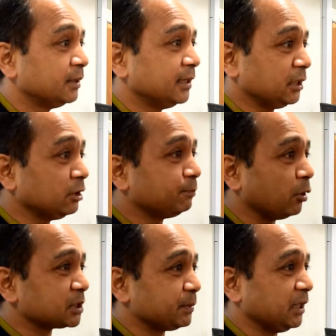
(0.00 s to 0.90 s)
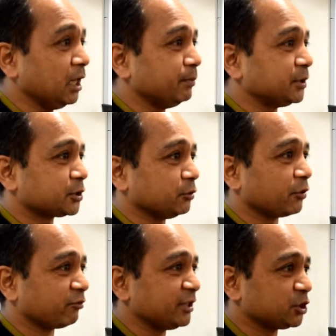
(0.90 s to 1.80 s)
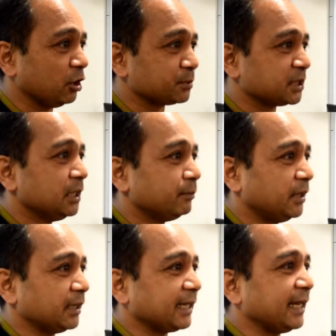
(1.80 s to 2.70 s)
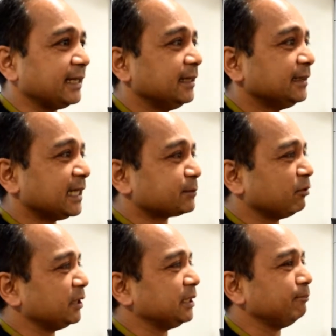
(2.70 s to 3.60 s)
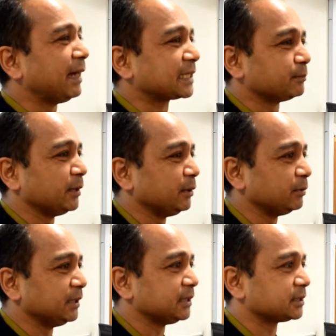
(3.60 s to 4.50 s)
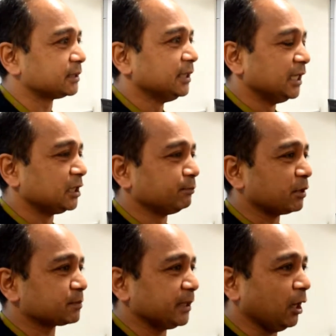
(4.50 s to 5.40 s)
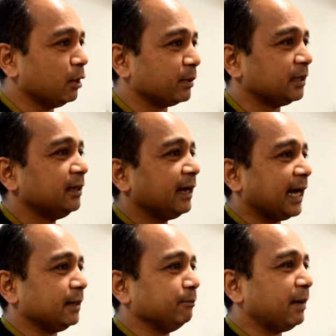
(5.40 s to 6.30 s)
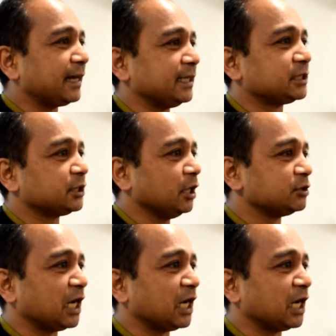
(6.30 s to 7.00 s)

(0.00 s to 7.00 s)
He could possibly open 2 or 3 shops, but again, that's probably the maximum he would need. He could possibly open and manage those